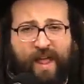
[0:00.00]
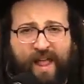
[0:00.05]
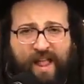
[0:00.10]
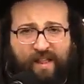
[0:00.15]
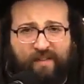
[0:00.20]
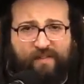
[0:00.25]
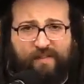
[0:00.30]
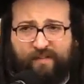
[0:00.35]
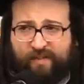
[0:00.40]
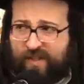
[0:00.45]

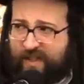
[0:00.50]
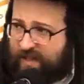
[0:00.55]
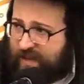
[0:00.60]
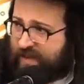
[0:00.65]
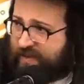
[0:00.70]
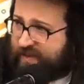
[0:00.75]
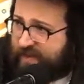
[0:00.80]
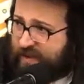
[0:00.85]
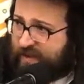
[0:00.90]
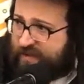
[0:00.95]

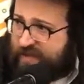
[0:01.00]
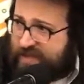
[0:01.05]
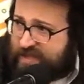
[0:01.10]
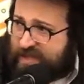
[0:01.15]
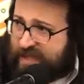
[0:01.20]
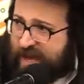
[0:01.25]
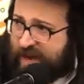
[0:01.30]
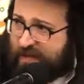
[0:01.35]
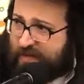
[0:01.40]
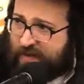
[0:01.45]

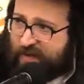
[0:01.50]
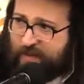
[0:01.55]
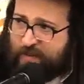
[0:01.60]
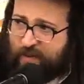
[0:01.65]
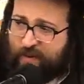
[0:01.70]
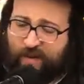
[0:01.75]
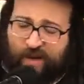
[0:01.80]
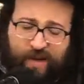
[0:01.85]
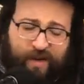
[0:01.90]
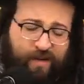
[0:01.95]
schar from
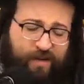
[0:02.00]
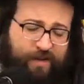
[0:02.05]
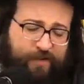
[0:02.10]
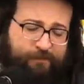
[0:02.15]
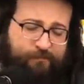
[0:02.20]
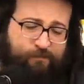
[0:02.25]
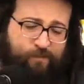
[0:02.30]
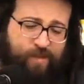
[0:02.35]
you learning.